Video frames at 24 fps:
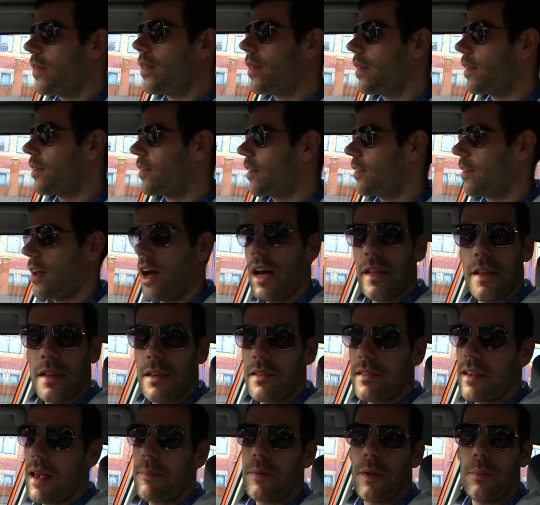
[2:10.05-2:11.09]
this is
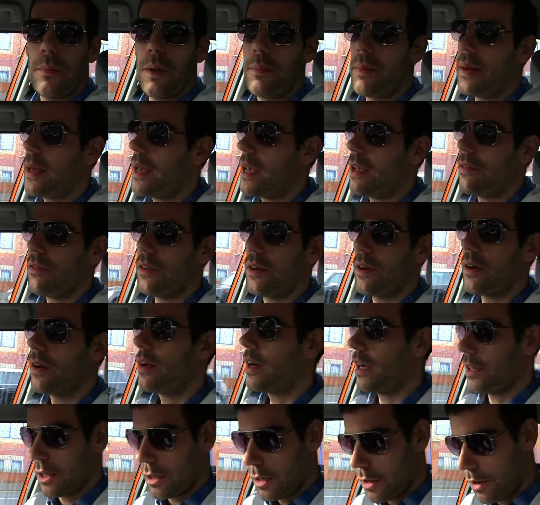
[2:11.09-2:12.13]
unacceptable behavior
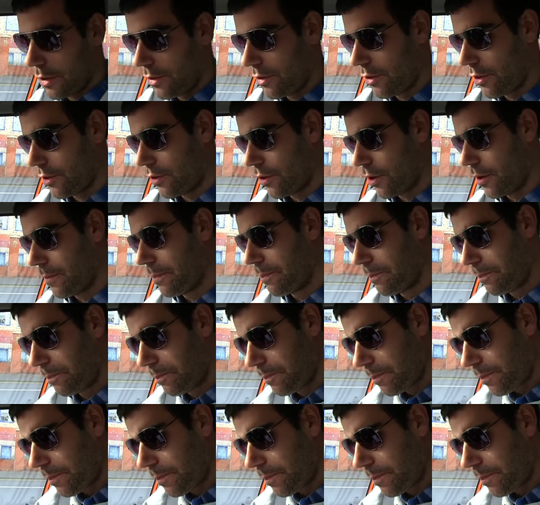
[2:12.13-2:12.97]
and you lost your job.